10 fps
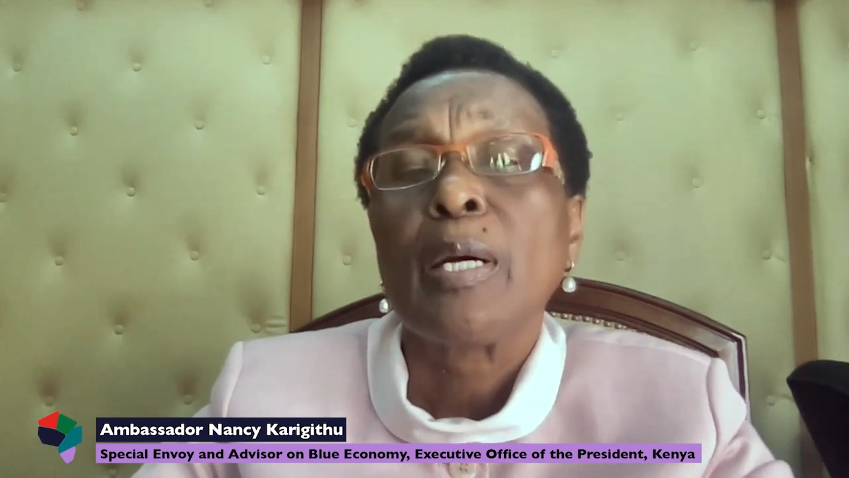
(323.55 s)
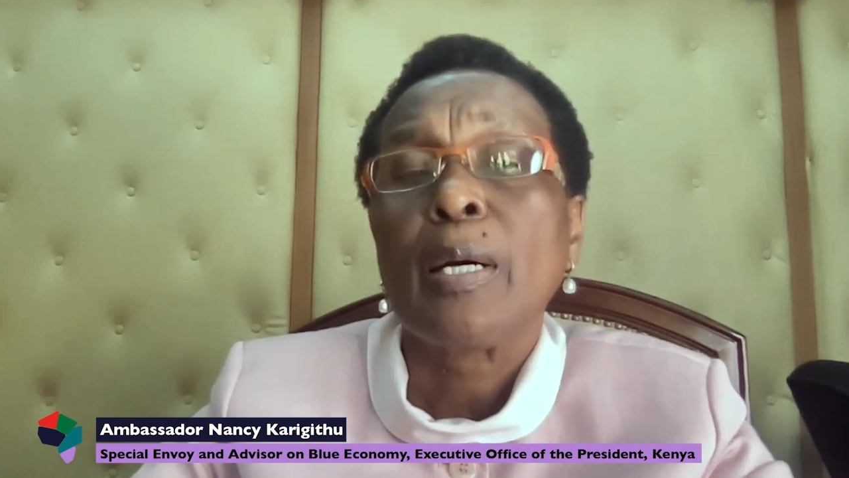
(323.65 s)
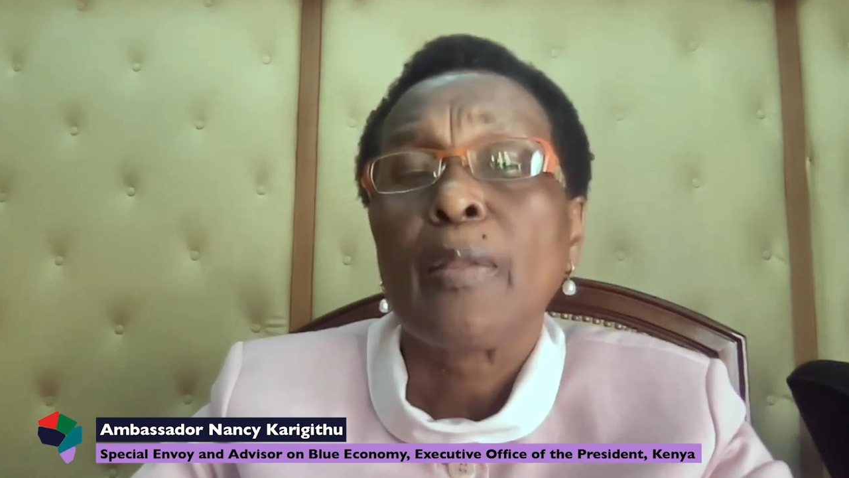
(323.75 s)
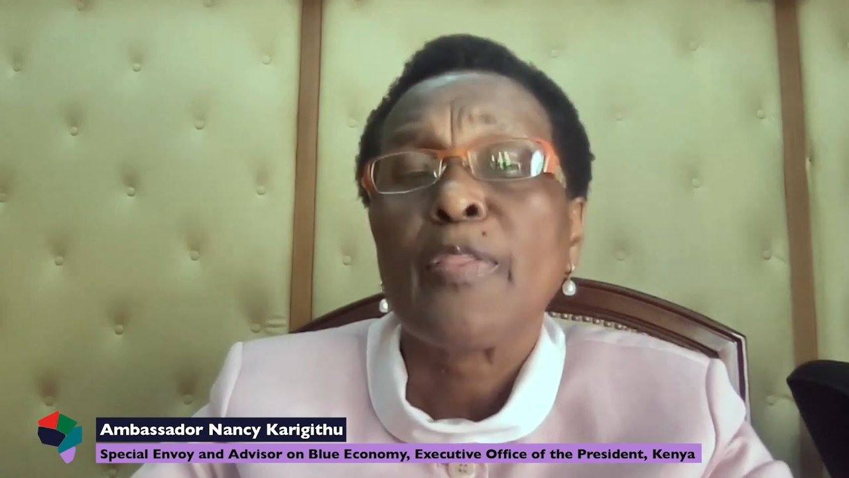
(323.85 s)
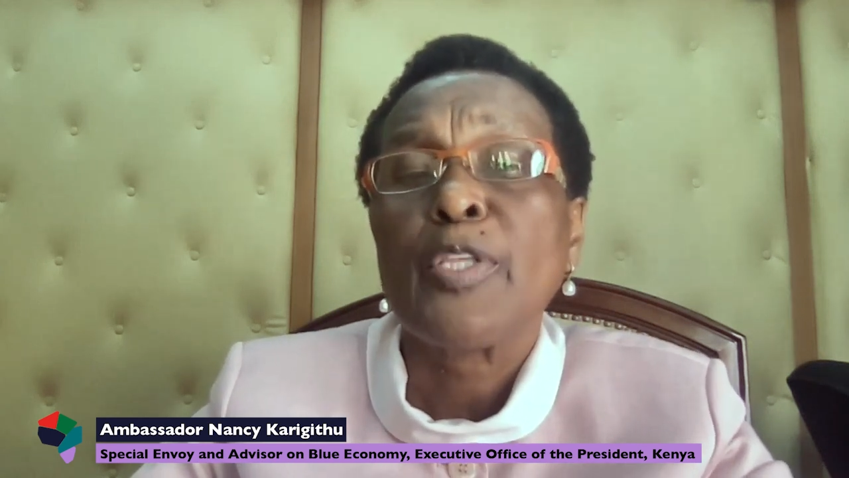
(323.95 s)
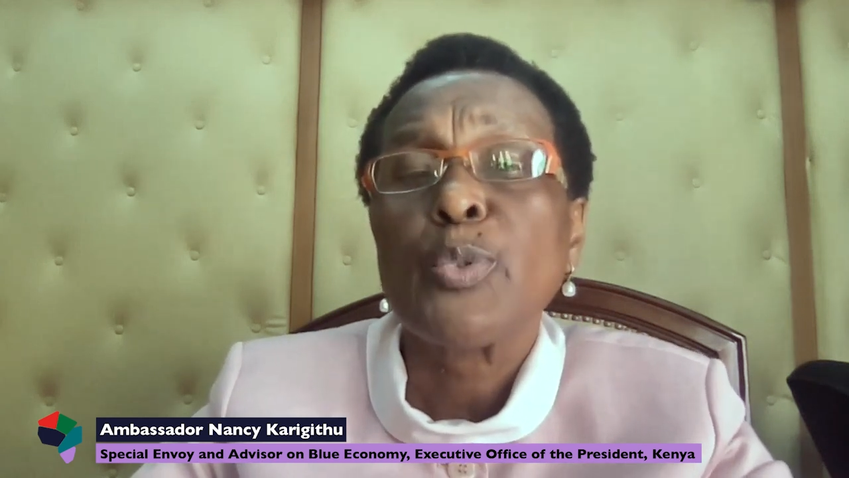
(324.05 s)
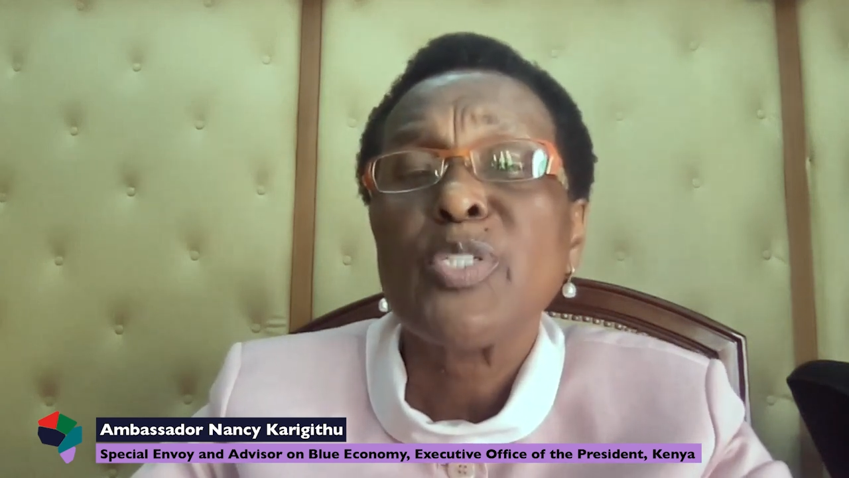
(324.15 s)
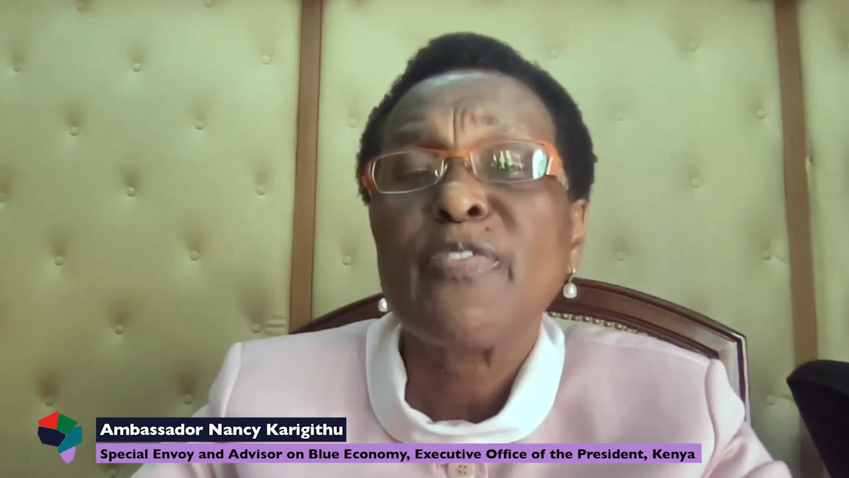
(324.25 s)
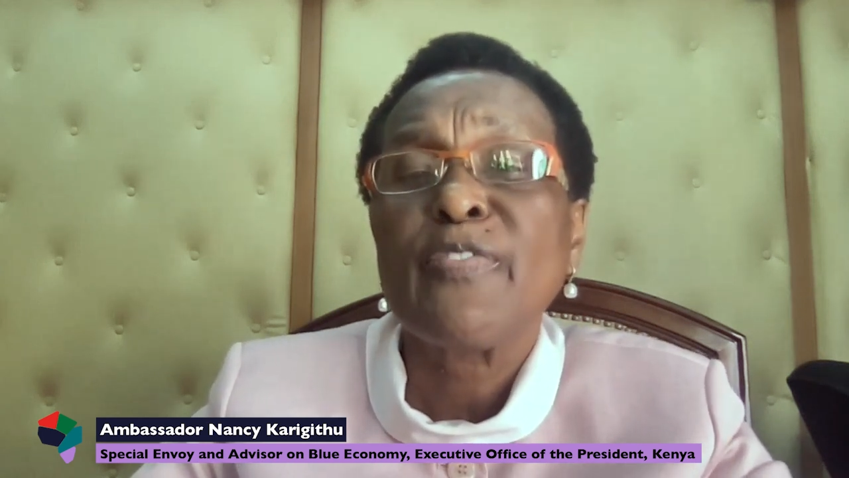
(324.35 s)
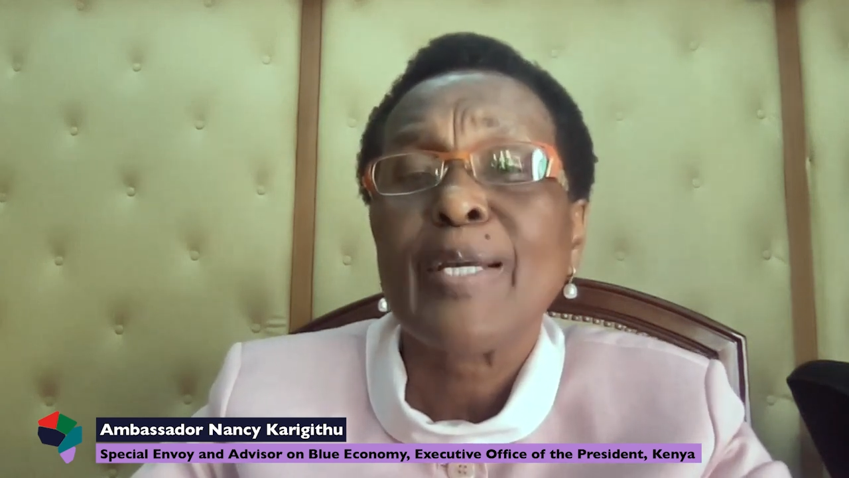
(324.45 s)
the two
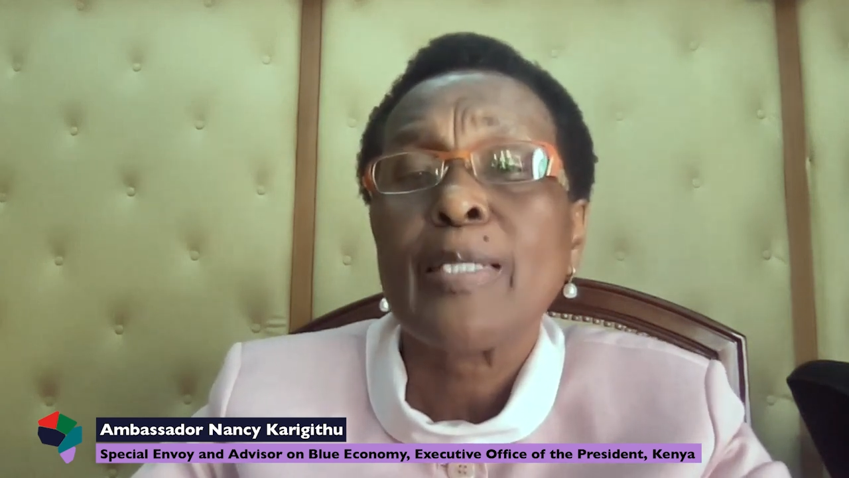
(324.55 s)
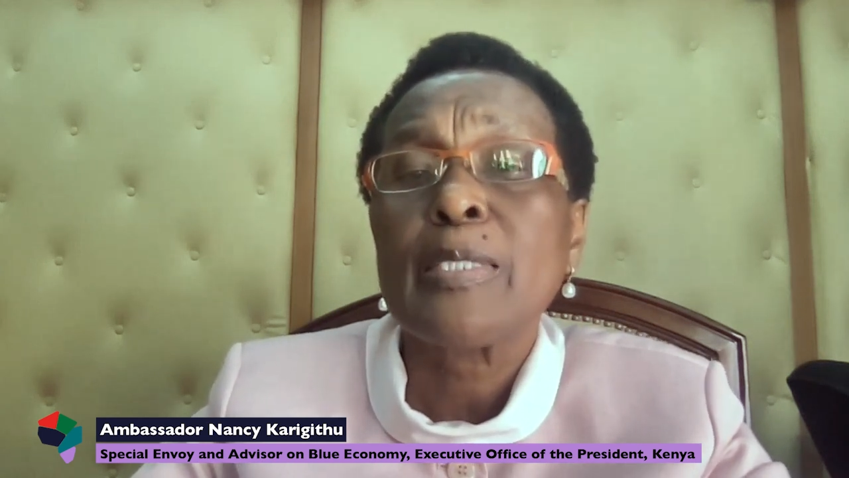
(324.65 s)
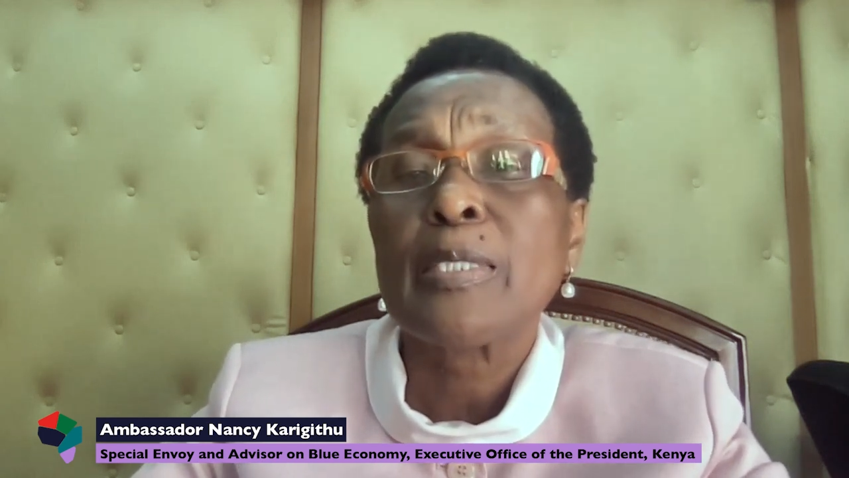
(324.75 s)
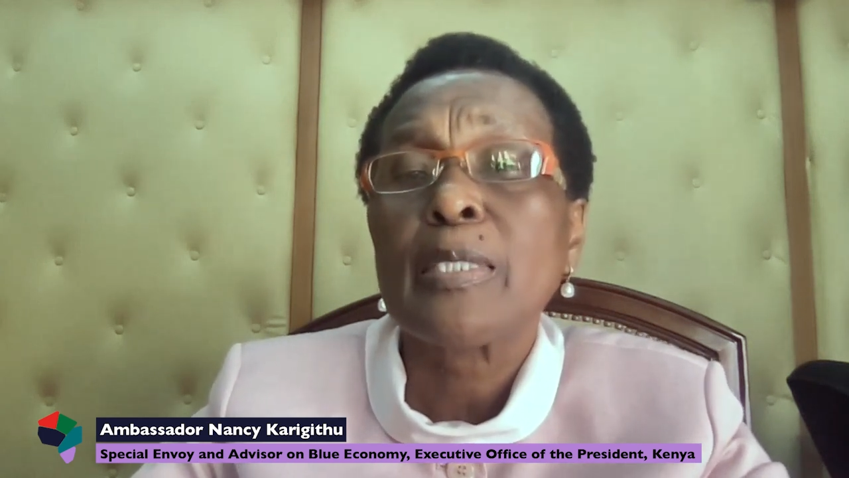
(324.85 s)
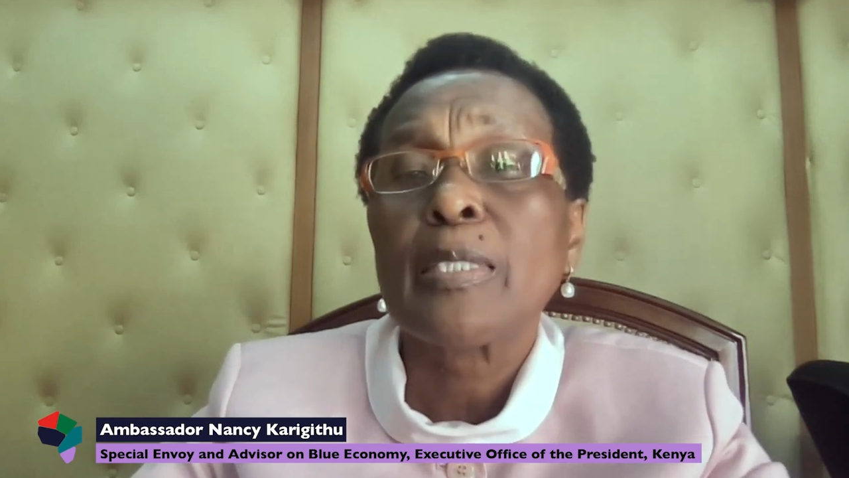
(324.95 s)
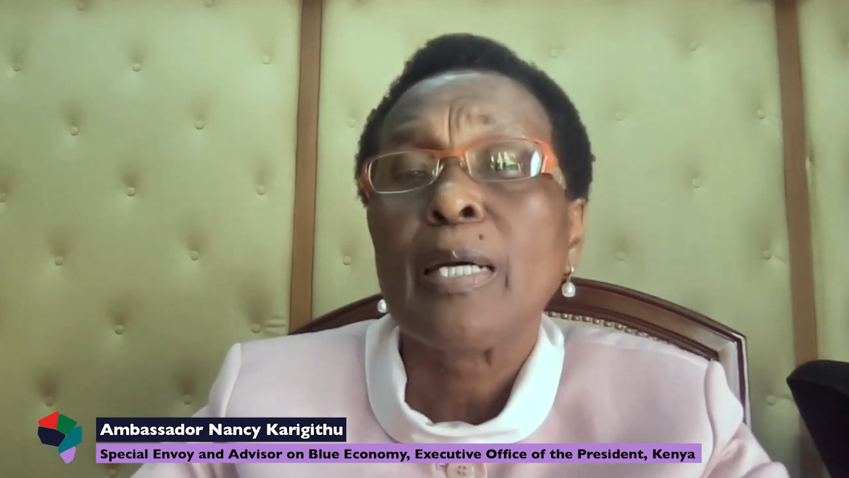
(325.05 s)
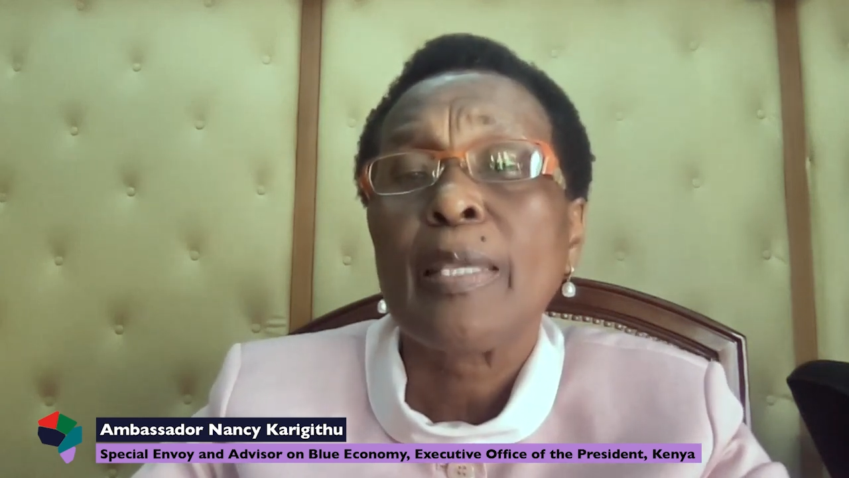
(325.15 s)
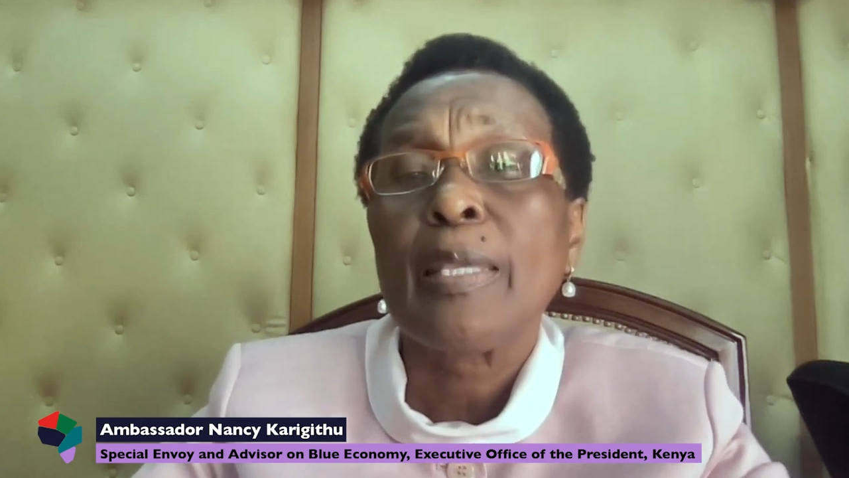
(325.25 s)
divides.